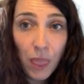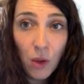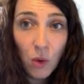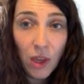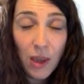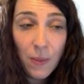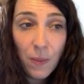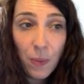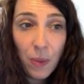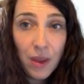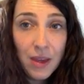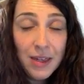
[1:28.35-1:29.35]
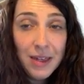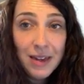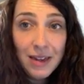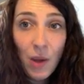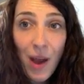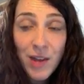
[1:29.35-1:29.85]
Okay?
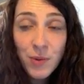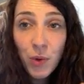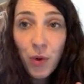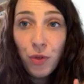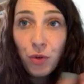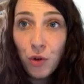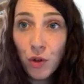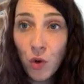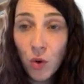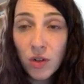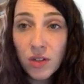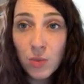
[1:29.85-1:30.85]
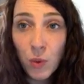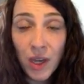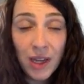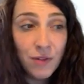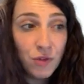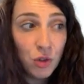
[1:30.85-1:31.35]
Now, as we go through the course, we
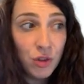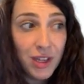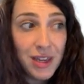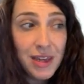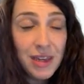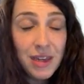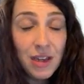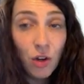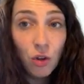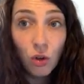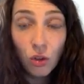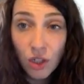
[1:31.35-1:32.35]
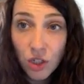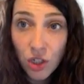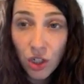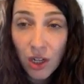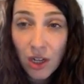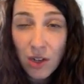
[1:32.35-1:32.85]
kind of do the key
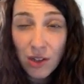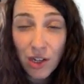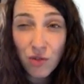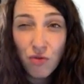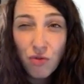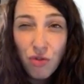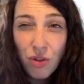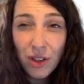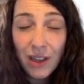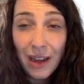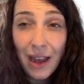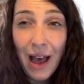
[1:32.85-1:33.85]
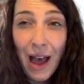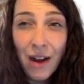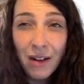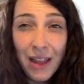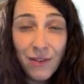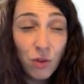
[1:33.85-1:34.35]
knowledge. That's really, in a higher
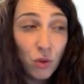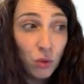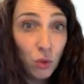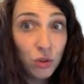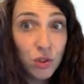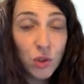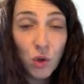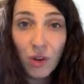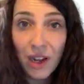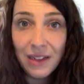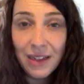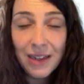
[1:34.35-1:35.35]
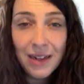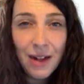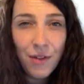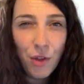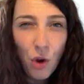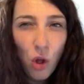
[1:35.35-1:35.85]
level, you'll notice already,
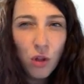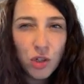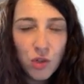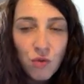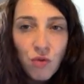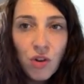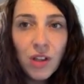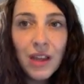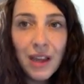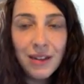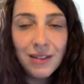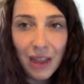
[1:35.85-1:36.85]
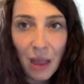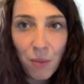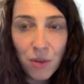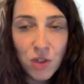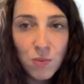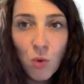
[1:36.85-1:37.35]
the knowledge is really in-depth.
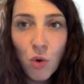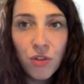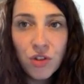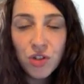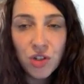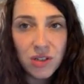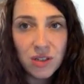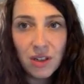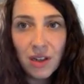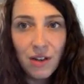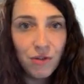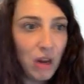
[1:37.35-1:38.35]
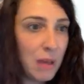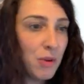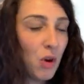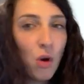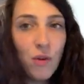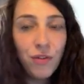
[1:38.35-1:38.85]
It's more than just kind of rhyming
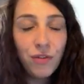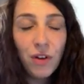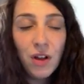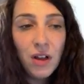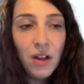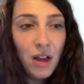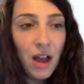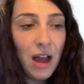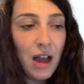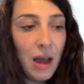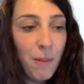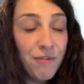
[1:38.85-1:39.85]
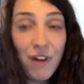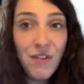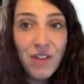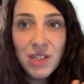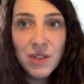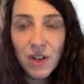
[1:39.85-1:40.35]
off 5
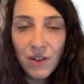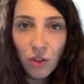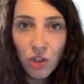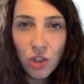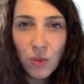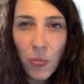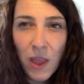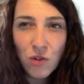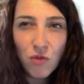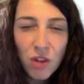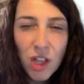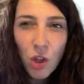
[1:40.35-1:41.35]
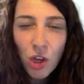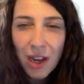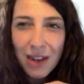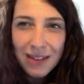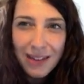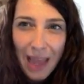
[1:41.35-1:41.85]
Reasons for Revolution. It's really looking
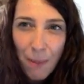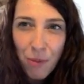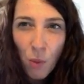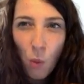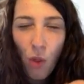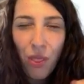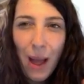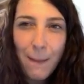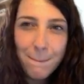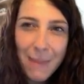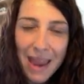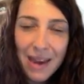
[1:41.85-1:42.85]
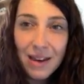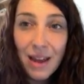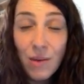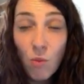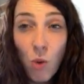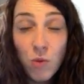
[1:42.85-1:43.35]
in depth at what that meant
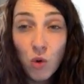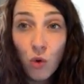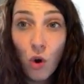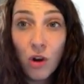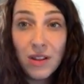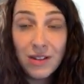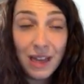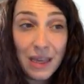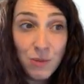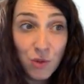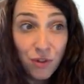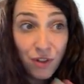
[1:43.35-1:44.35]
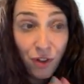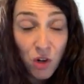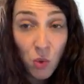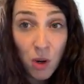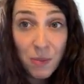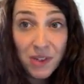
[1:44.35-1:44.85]
and what was going on at the time. So for the first
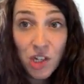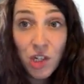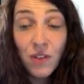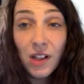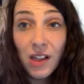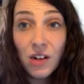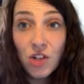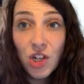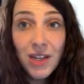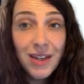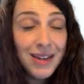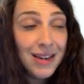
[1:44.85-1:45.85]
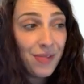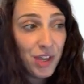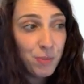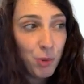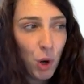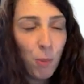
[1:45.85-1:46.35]
one, position of the clergy, this
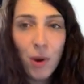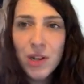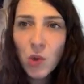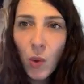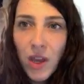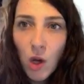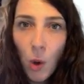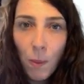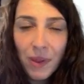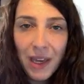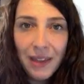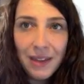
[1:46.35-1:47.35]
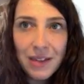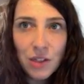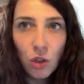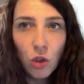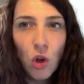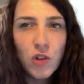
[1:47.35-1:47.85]
PowerPoint is quite complicated. It's
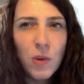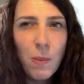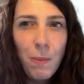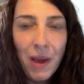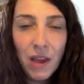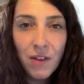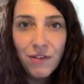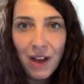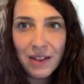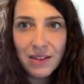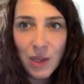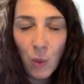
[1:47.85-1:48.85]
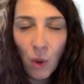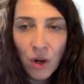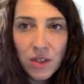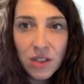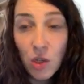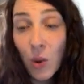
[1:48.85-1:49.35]
got lots of big, fancy
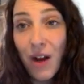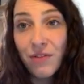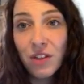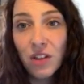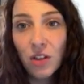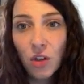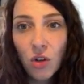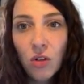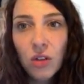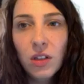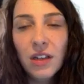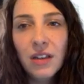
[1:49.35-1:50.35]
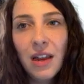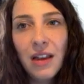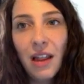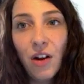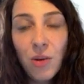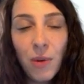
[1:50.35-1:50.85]
words that you have to Google and
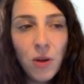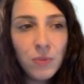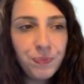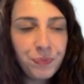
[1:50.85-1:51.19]
learn about.